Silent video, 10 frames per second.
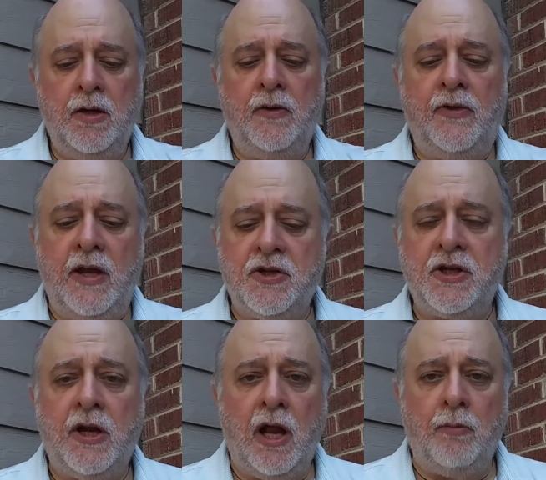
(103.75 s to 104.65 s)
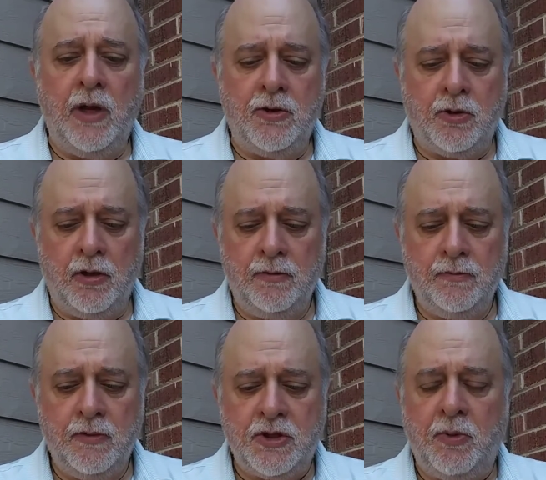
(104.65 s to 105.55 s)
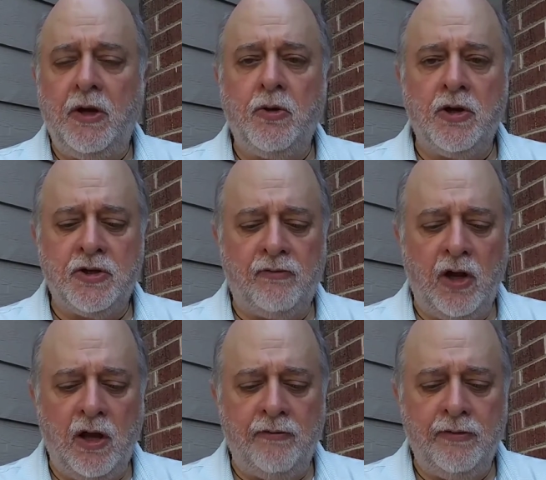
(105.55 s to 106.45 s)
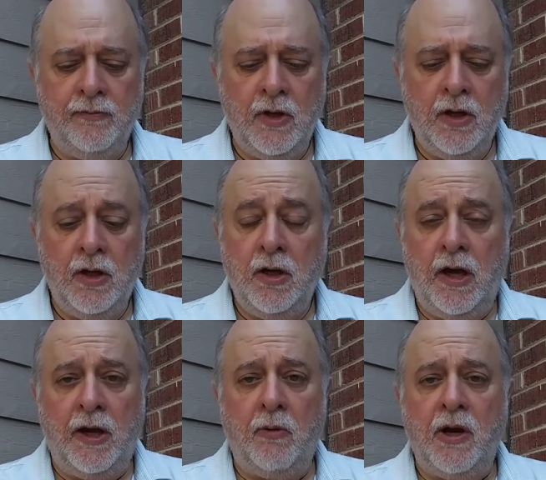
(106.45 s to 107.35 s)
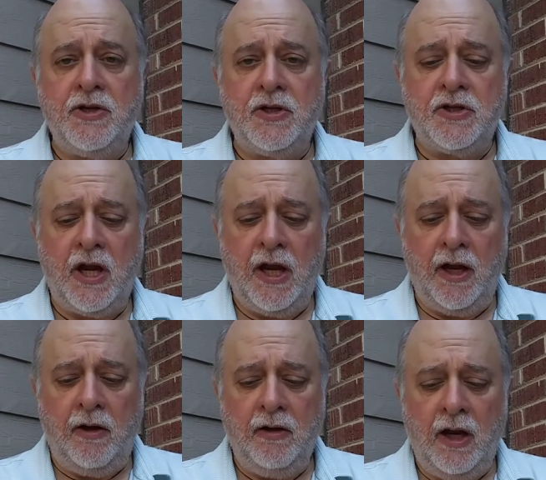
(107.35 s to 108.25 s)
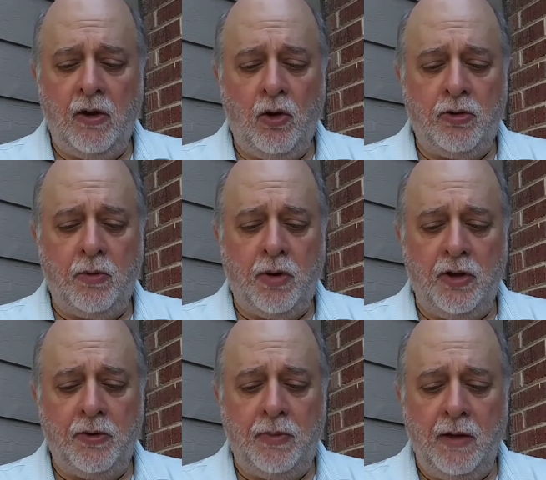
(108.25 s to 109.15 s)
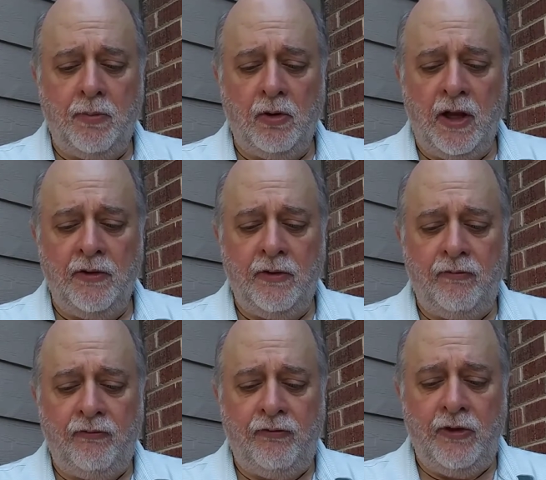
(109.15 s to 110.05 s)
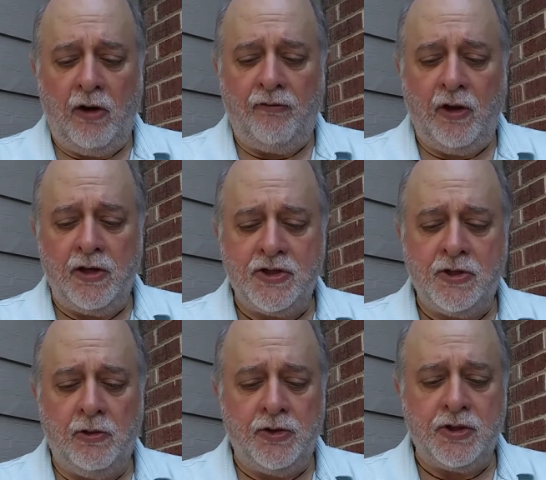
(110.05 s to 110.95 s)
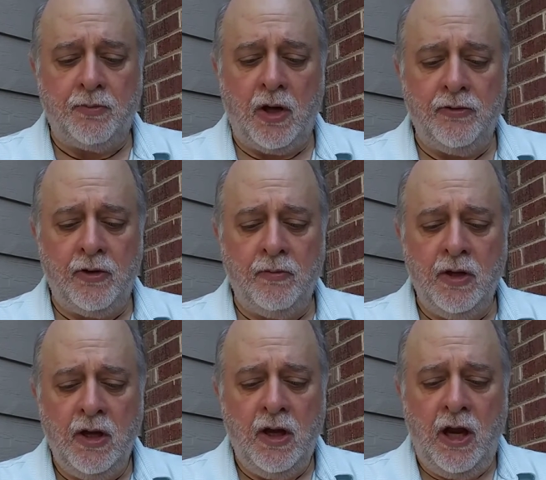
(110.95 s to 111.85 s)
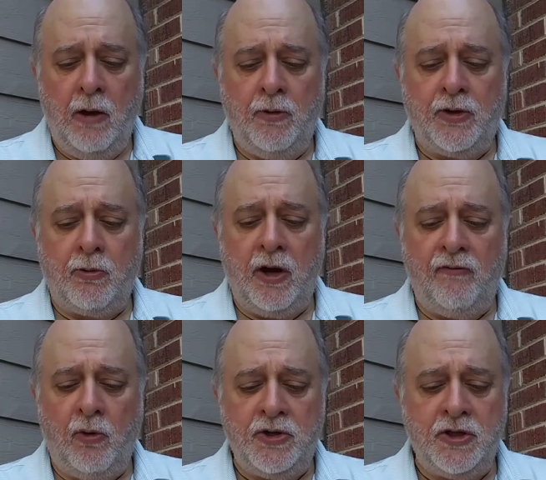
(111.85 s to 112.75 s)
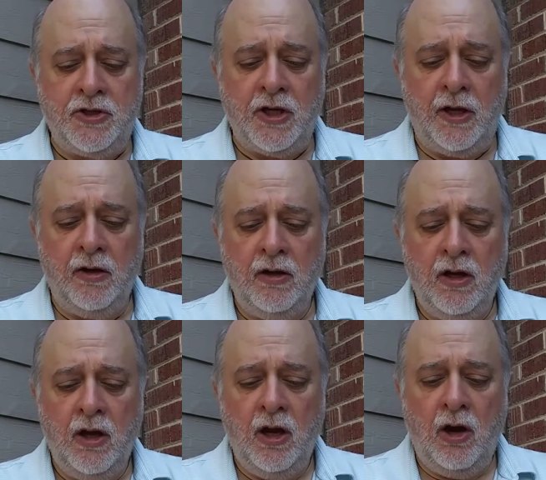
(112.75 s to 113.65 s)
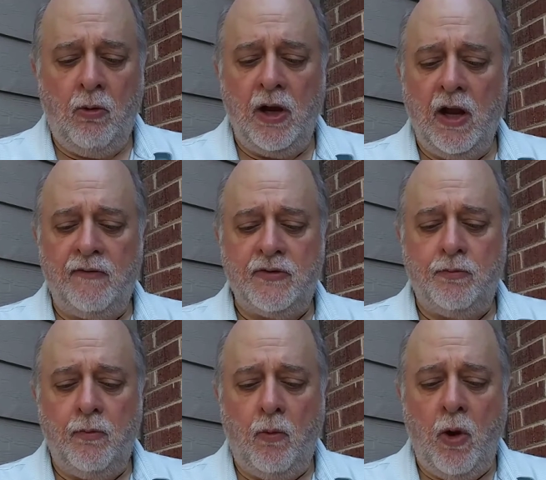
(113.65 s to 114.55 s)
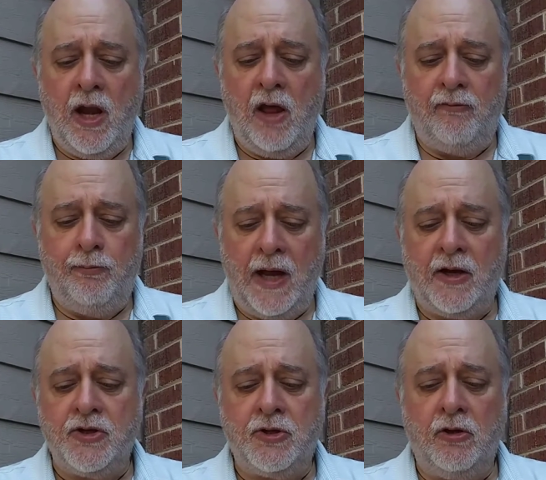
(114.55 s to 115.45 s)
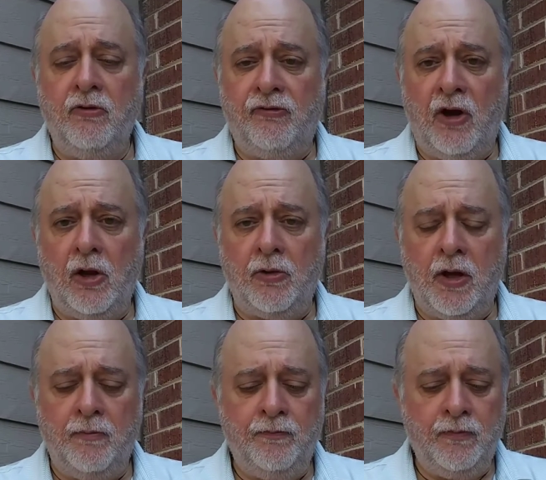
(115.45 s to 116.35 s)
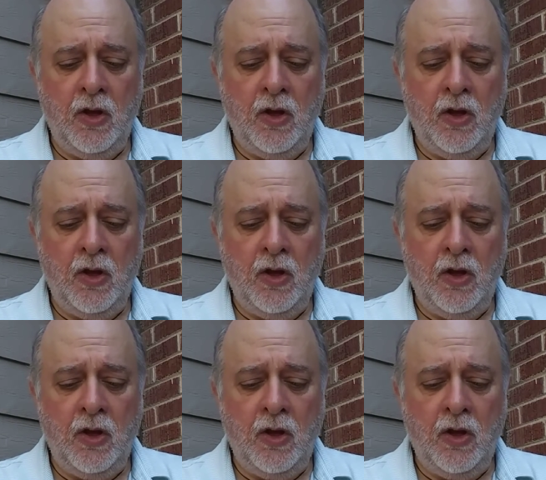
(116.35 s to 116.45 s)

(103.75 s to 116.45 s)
Then said Almitra, "Speak to us of love." And he raised his head and looked upon the people, and there fell a stillness upon them. And with a great voice he said, When love beckons to you, follow him.